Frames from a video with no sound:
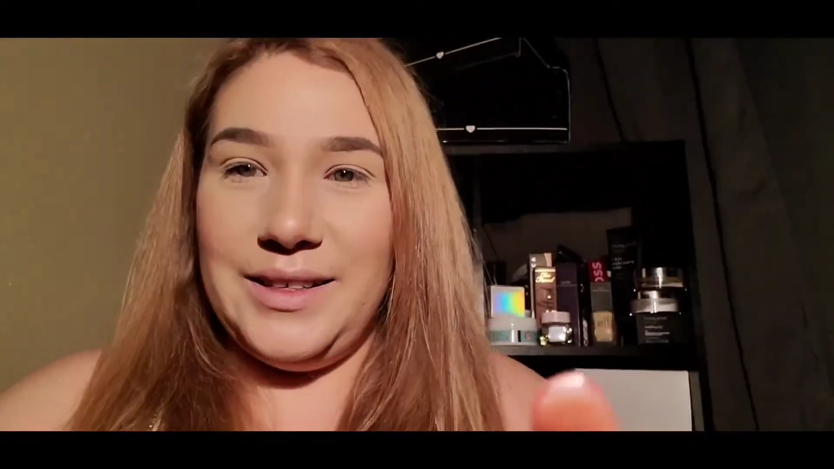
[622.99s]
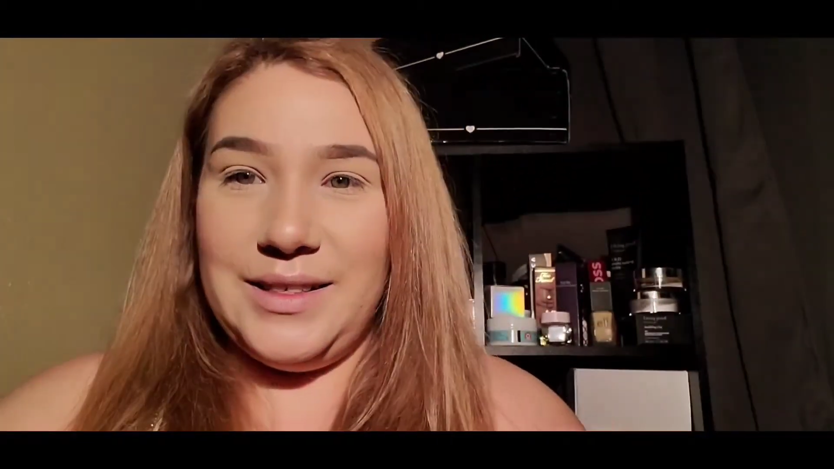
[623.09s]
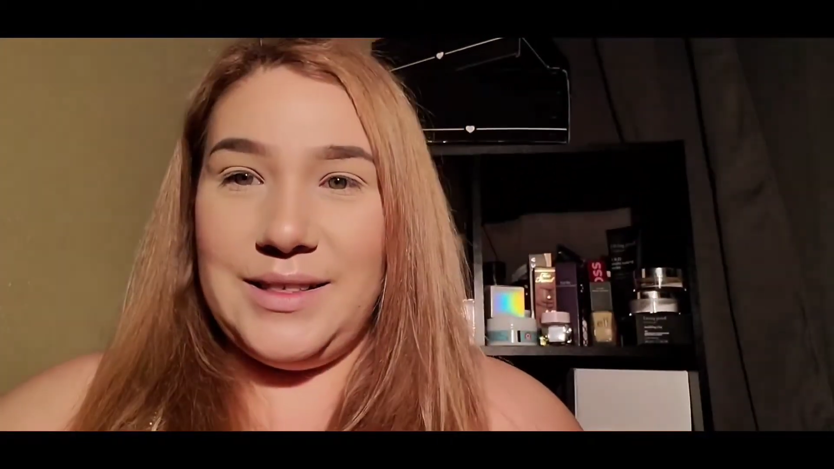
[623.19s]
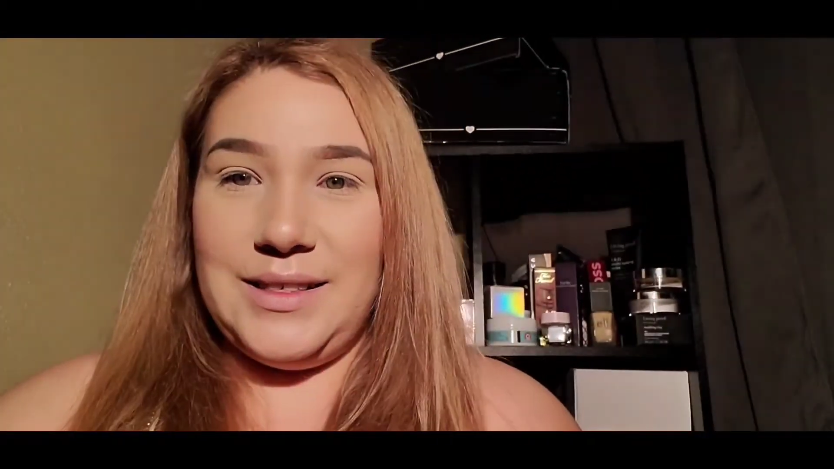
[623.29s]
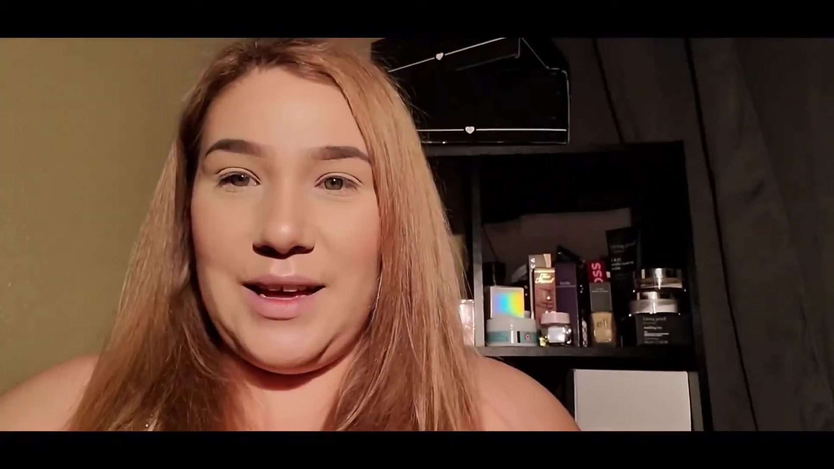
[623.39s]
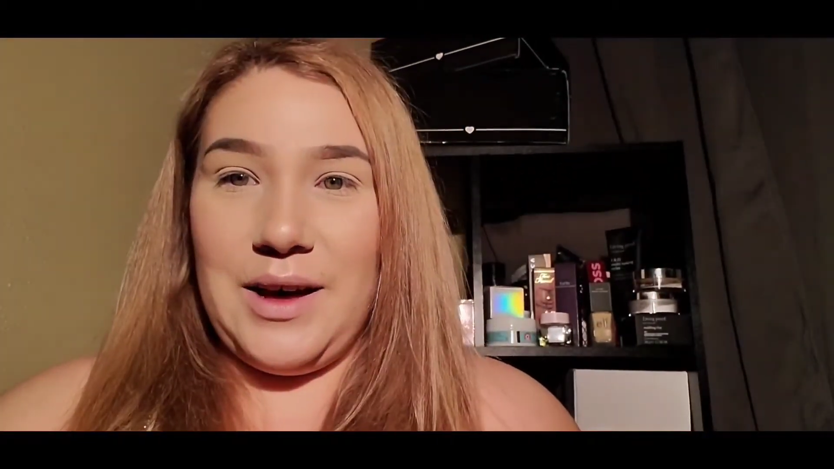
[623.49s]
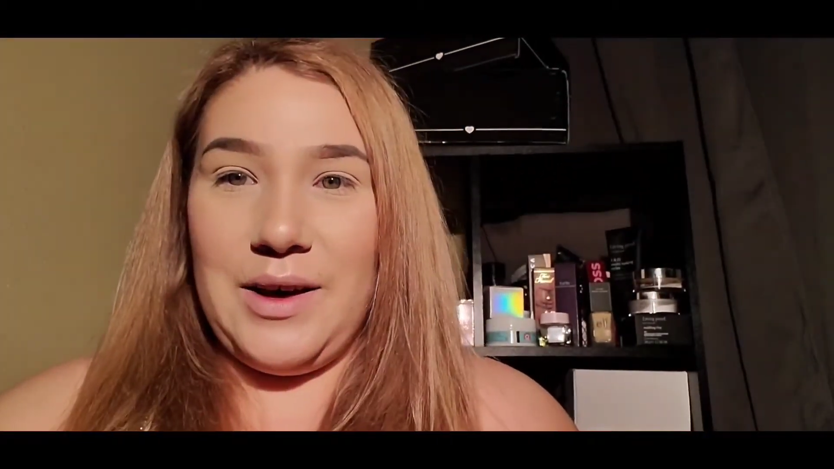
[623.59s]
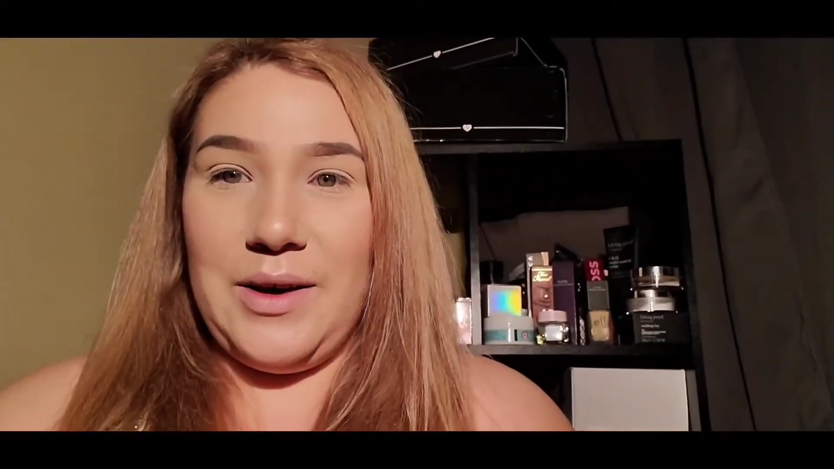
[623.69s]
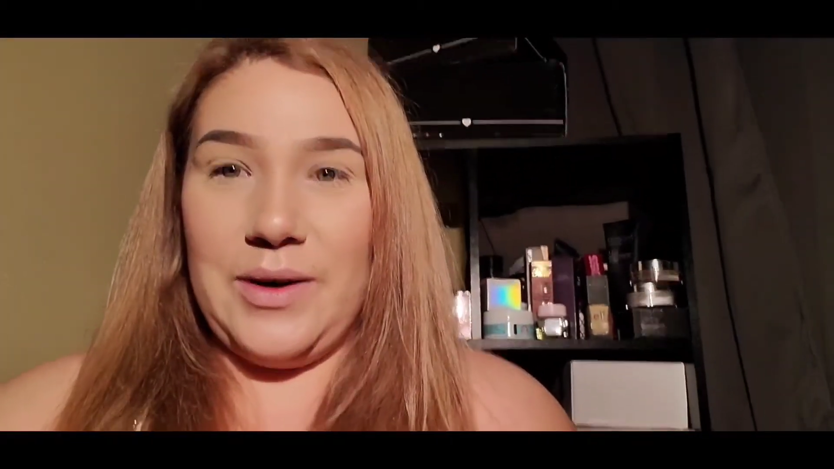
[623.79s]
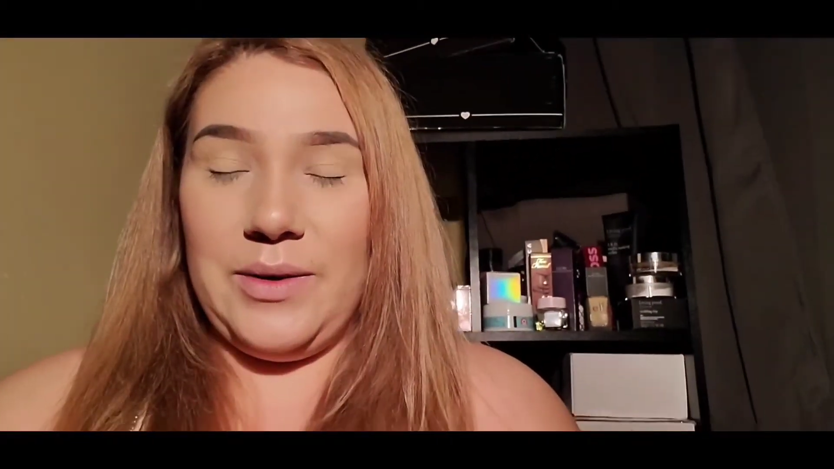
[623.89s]

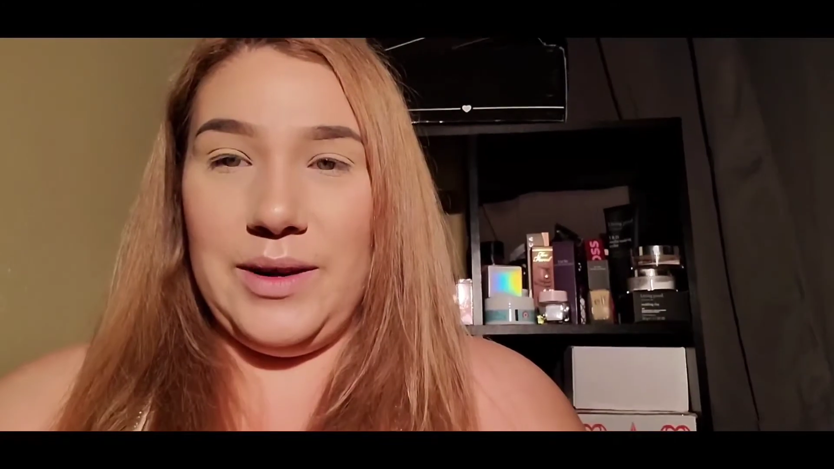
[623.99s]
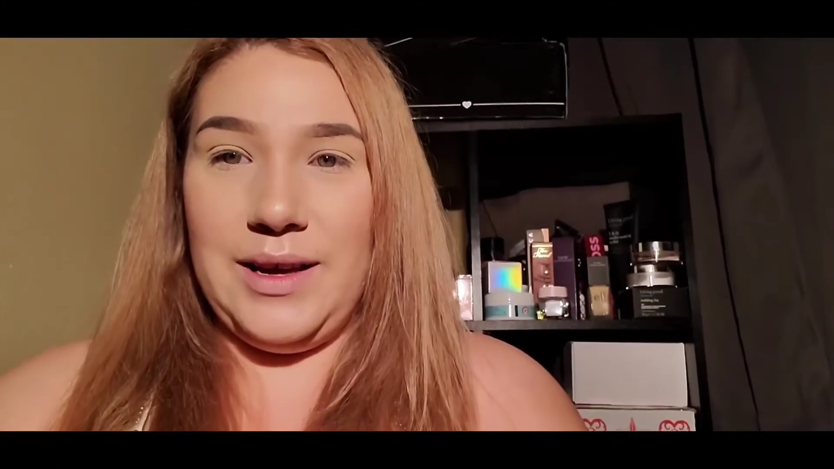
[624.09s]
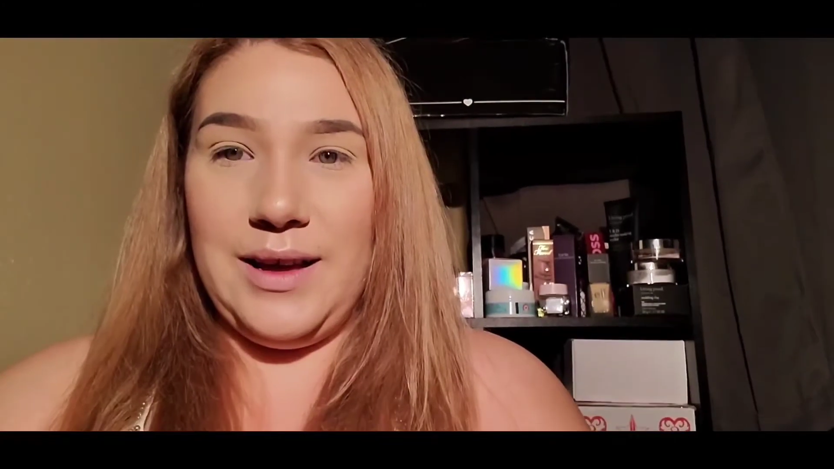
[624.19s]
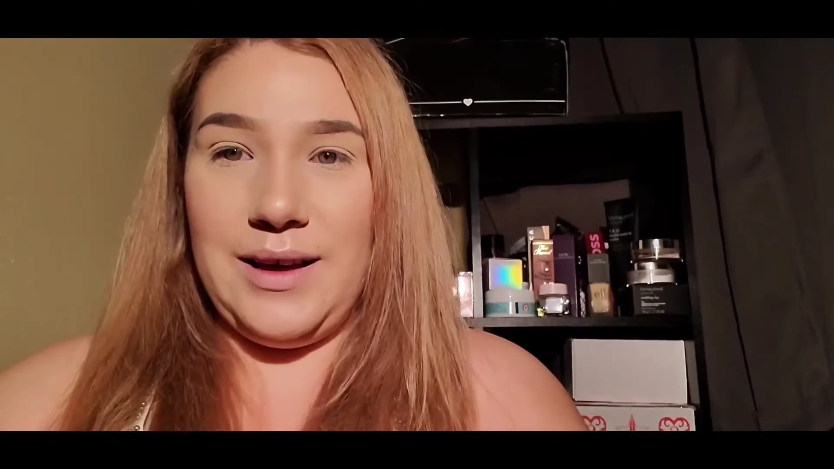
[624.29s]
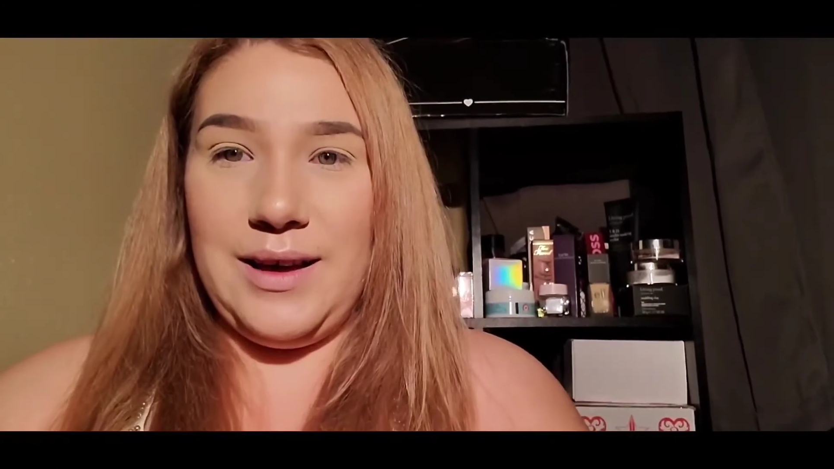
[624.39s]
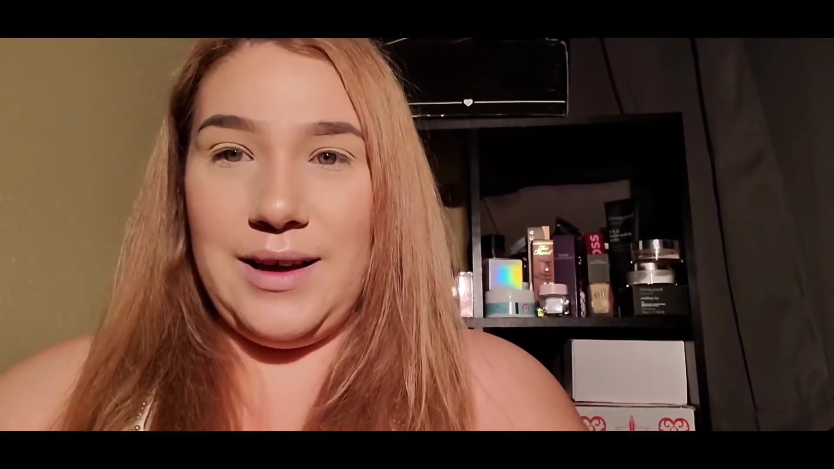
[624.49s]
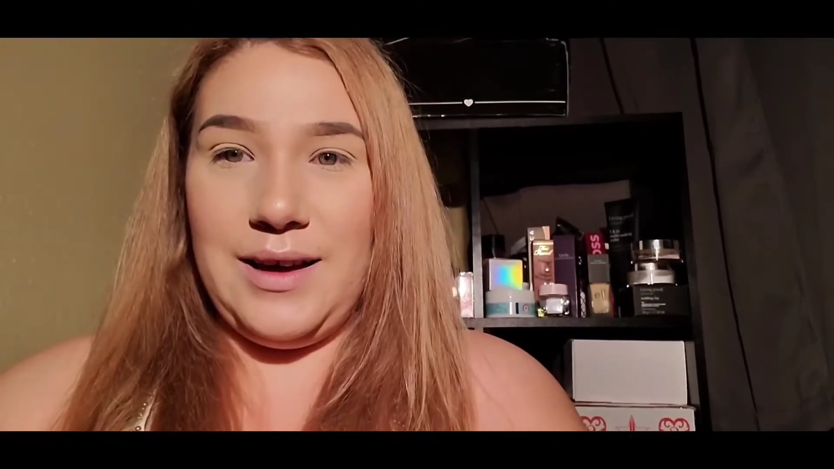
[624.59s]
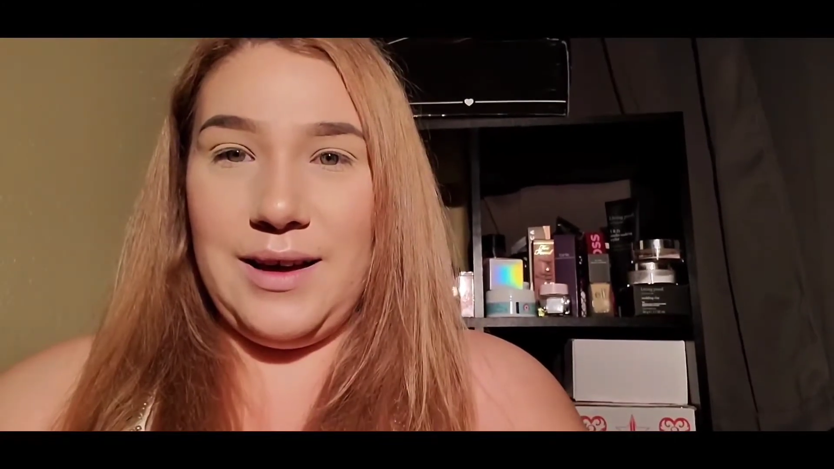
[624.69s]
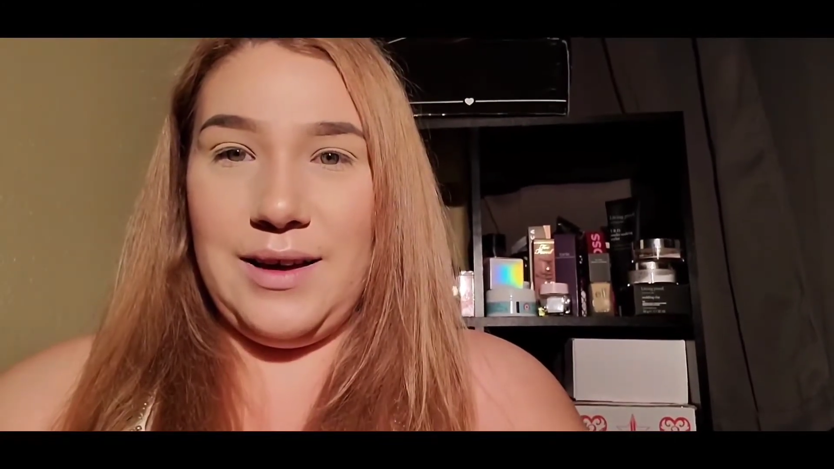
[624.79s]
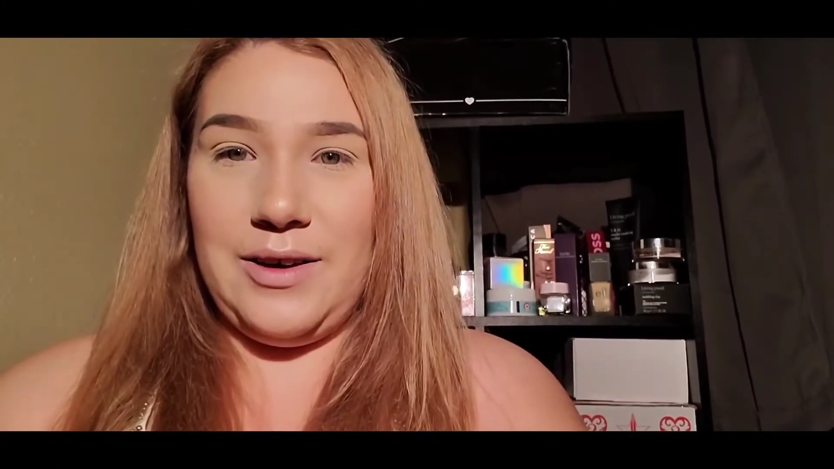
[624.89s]
So,
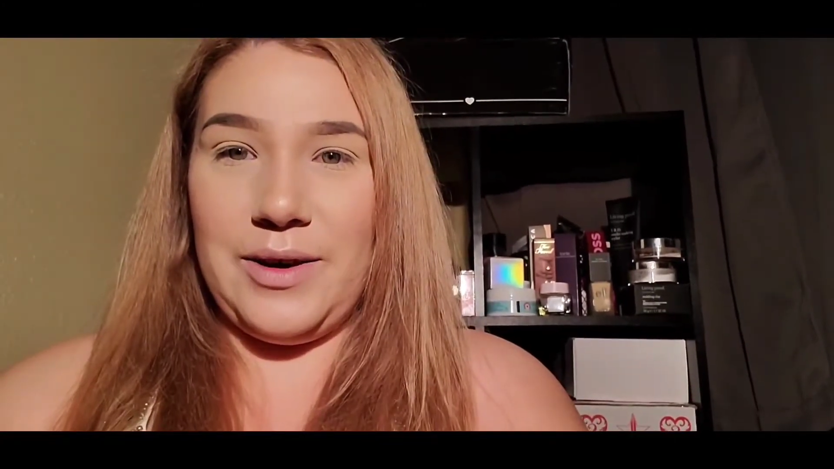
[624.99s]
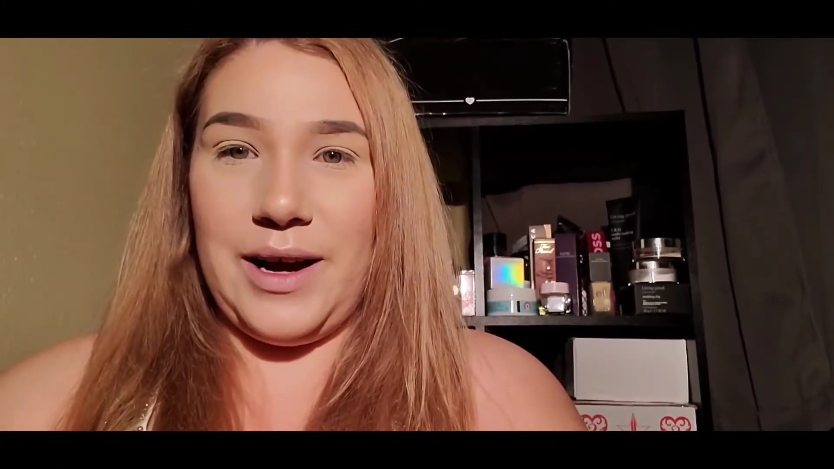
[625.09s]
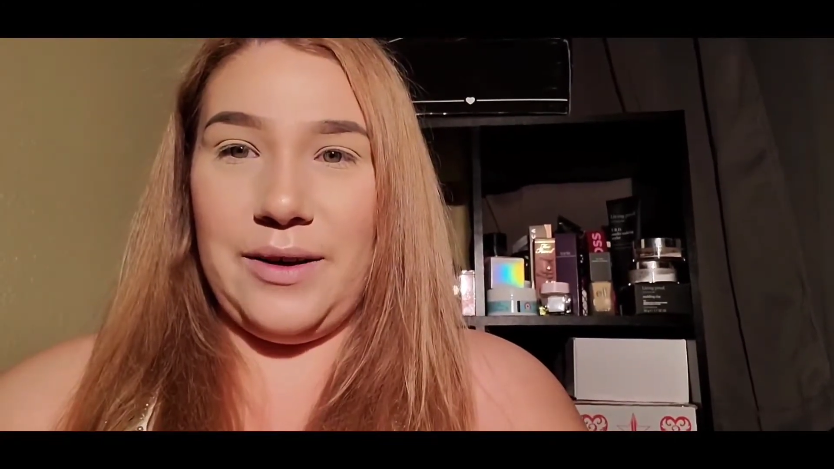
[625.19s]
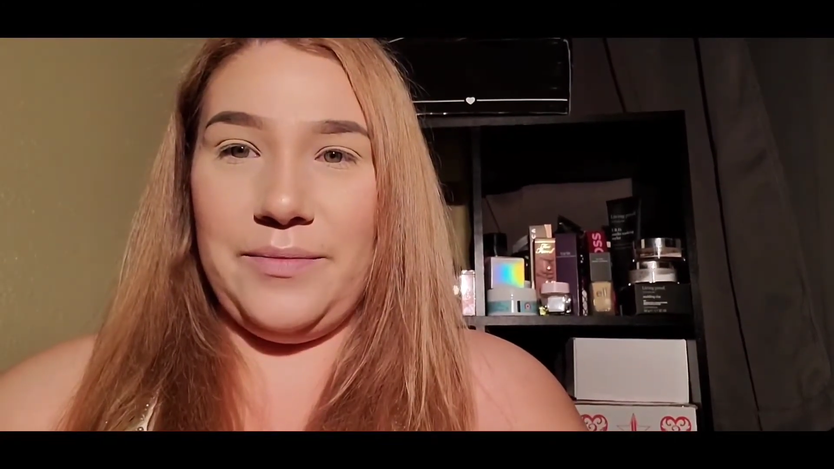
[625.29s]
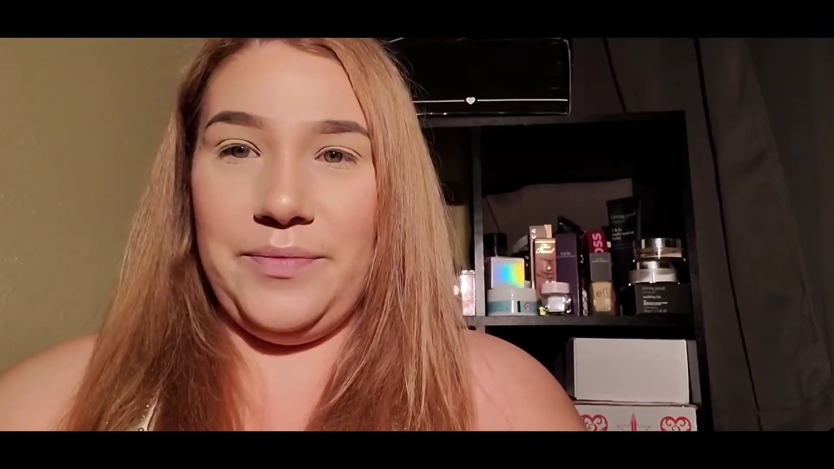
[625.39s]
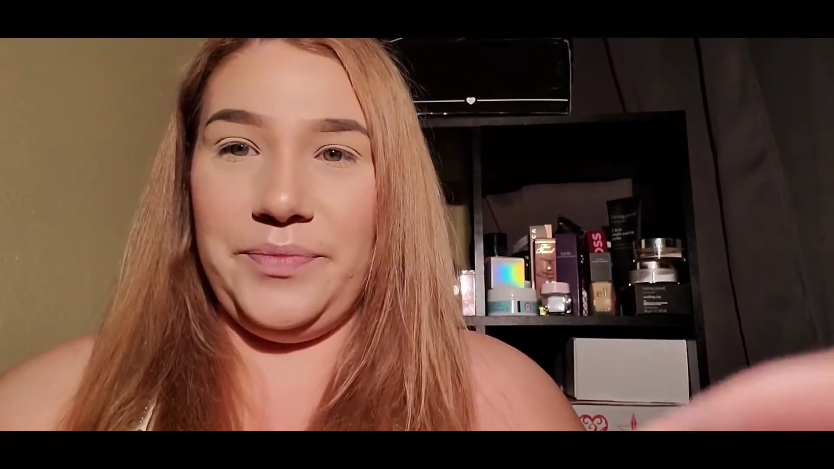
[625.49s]
yay. Okay.